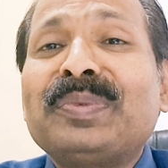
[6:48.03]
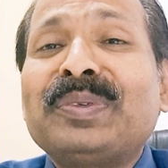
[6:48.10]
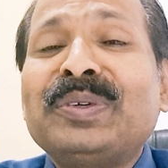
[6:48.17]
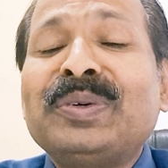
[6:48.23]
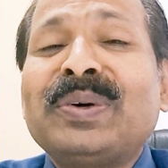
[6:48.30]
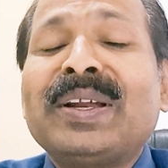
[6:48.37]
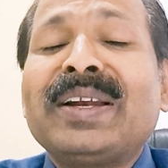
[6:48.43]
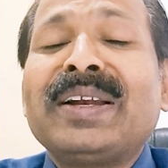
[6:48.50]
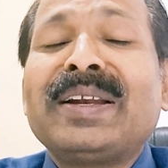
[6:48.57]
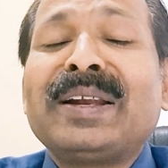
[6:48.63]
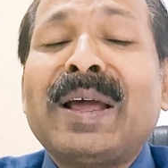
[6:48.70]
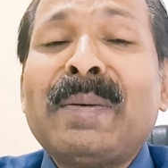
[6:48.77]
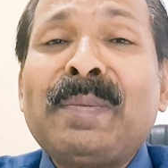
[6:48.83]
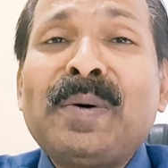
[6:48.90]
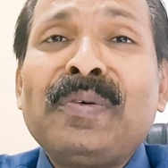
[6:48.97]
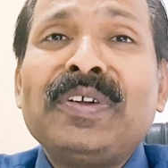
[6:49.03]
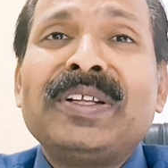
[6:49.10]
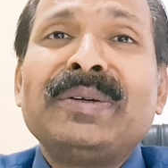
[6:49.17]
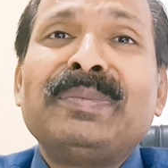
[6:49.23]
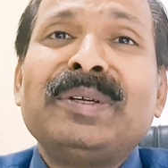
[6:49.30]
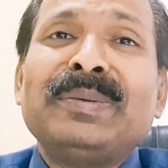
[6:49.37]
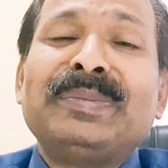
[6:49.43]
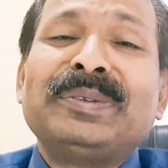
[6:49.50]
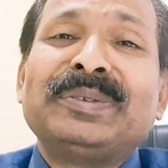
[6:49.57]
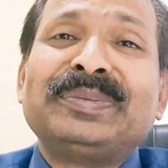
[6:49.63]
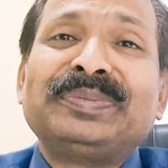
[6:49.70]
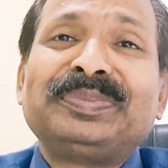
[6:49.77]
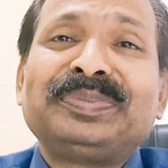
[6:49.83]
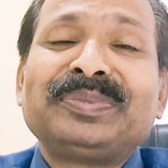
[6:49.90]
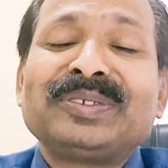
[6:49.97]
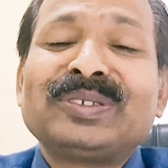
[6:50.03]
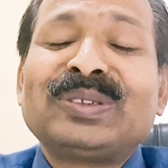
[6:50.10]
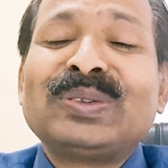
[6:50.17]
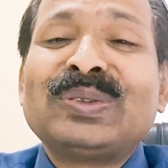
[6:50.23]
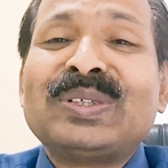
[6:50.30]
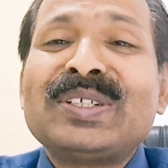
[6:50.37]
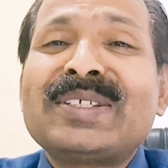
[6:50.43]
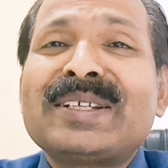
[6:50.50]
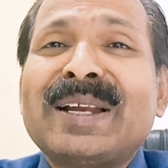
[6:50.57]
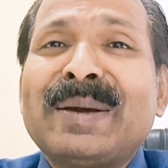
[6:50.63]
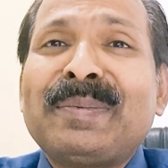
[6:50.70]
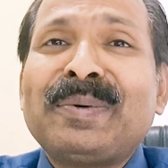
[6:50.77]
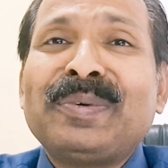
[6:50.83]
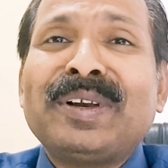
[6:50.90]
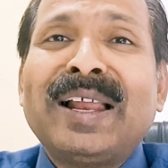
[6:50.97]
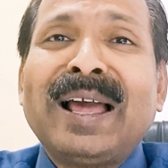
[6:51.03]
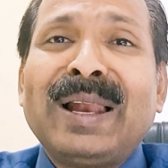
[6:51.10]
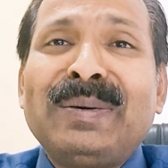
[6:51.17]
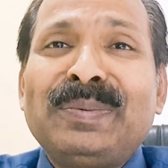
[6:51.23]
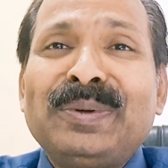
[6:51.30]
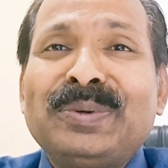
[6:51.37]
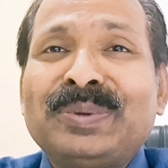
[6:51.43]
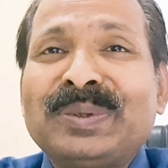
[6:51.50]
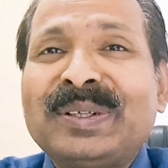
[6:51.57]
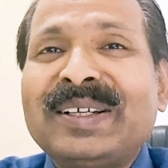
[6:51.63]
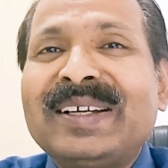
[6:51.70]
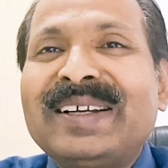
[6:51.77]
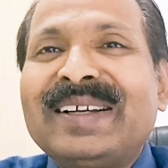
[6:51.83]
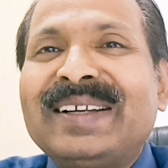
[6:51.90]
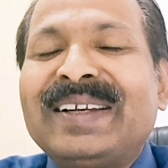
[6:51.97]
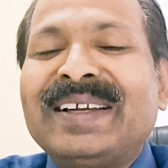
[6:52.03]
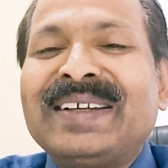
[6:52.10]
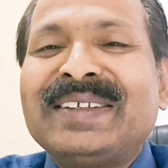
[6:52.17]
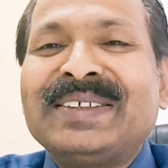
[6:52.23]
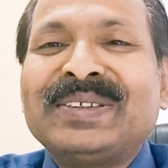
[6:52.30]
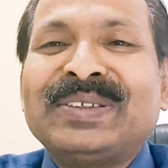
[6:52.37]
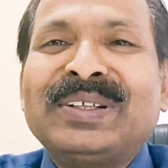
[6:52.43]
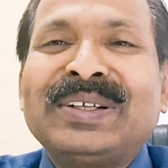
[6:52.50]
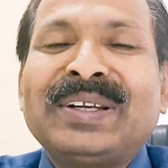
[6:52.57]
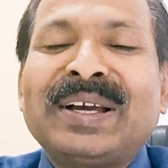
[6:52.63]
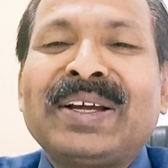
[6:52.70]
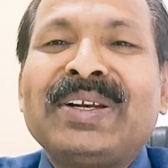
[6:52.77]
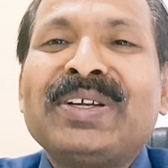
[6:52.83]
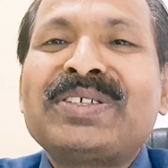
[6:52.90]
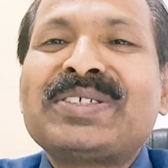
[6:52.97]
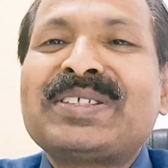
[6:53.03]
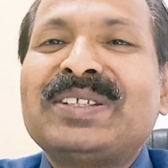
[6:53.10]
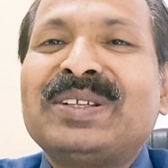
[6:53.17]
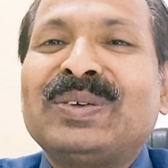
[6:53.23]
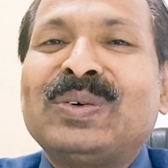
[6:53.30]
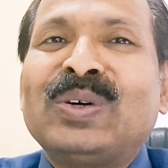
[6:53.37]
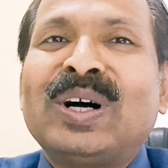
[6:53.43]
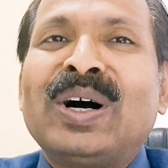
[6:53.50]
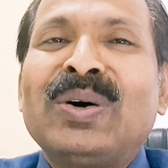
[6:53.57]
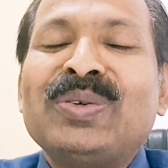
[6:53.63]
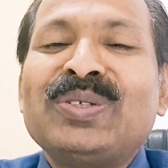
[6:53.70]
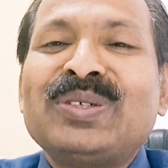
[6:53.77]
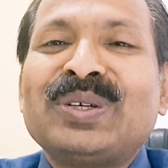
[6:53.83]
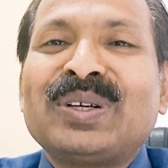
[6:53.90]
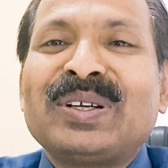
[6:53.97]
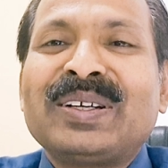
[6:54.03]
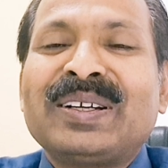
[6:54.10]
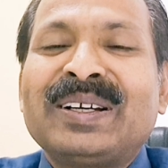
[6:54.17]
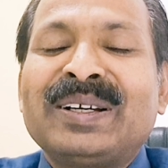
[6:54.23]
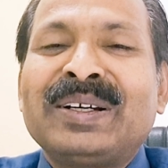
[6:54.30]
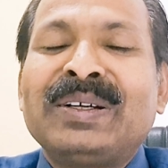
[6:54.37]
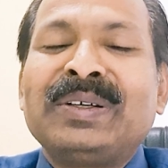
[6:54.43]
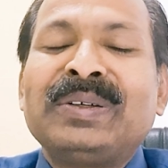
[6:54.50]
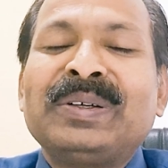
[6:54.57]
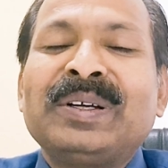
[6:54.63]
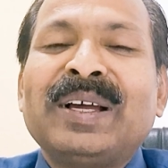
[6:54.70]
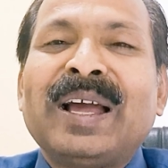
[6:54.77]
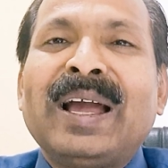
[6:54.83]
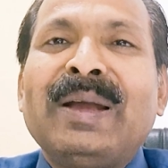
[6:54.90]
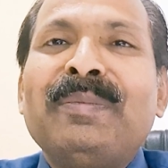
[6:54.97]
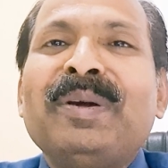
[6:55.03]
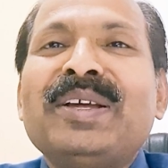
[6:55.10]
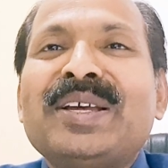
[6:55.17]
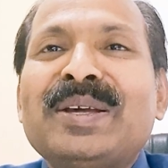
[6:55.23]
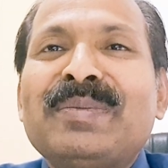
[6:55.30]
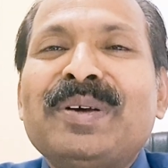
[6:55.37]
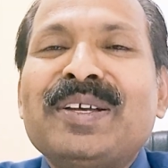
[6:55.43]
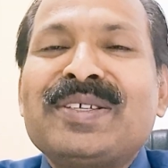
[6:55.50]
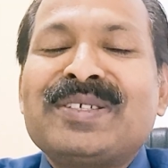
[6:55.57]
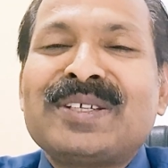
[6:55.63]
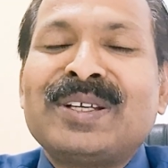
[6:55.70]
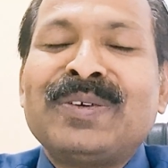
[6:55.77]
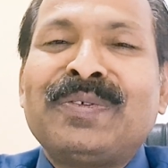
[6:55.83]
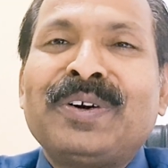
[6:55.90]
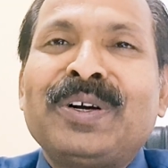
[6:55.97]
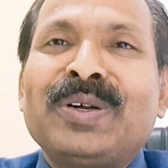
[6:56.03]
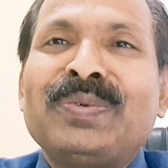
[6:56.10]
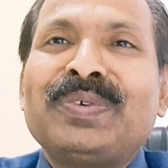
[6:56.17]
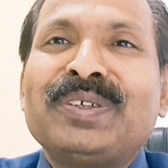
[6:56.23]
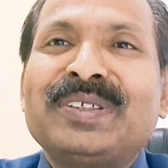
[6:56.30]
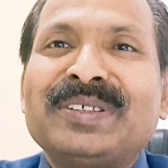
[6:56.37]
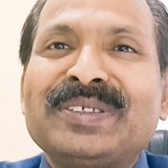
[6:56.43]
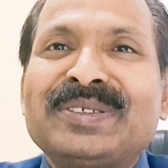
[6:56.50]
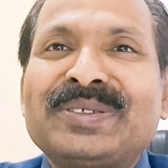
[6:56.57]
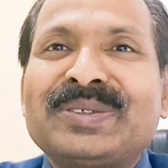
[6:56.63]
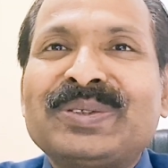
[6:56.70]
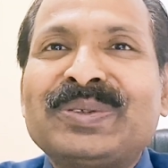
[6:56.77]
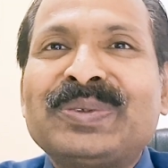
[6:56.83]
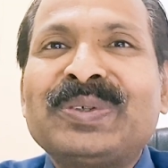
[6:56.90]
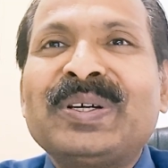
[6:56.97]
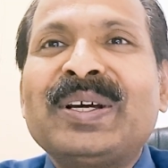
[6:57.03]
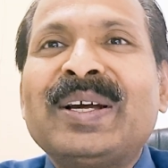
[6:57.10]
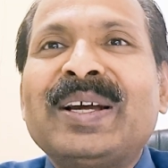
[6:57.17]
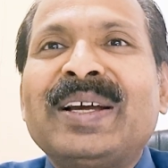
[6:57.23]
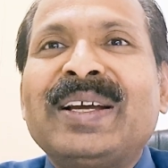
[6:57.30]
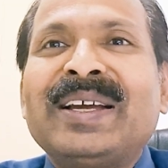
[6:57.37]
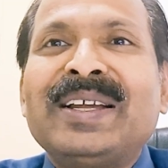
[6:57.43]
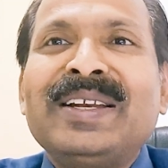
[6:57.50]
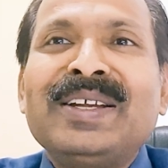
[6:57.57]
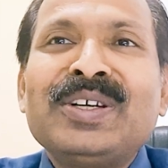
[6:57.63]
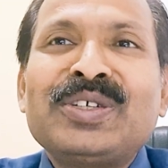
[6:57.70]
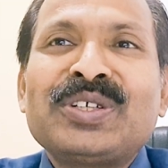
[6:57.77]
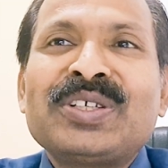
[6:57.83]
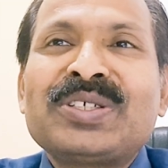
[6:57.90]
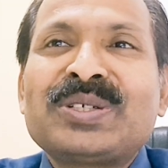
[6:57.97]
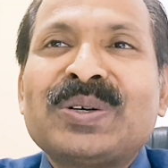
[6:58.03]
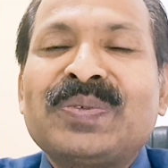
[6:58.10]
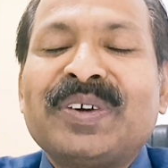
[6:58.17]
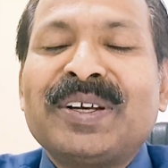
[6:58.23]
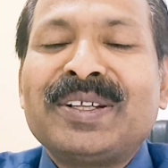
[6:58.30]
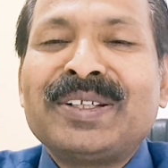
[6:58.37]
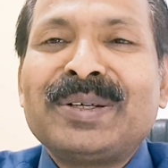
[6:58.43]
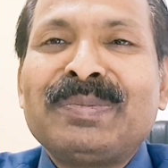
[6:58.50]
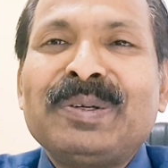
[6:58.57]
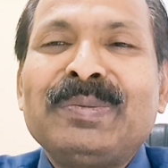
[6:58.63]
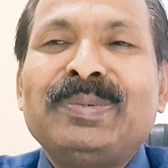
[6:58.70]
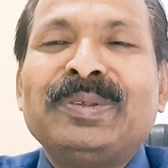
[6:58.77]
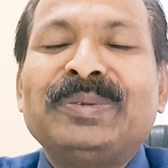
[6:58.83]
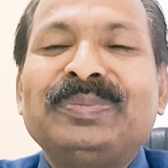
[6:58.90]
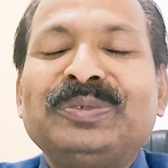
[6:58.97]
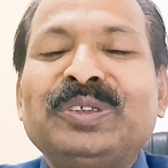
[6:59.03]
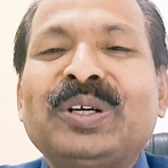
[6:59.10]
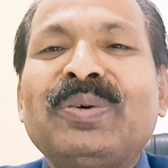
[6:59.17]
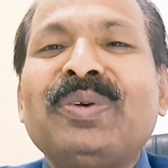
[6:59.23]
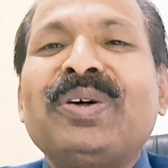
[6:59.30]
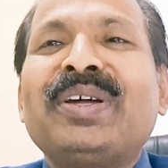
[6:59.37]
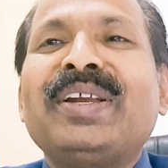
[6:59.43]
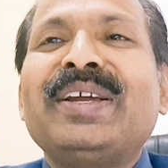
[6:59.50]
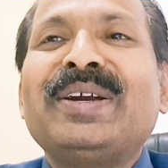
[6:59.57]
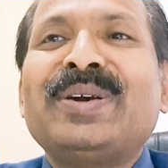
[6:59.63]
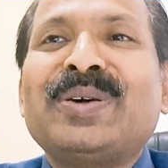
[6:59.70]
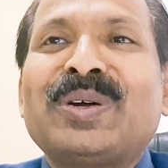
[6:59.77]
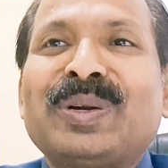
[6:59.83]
You can rapport with the people. So this rapport will help you, like the techniques, how is your image in front of others. So gaining trust of another people, you have to create your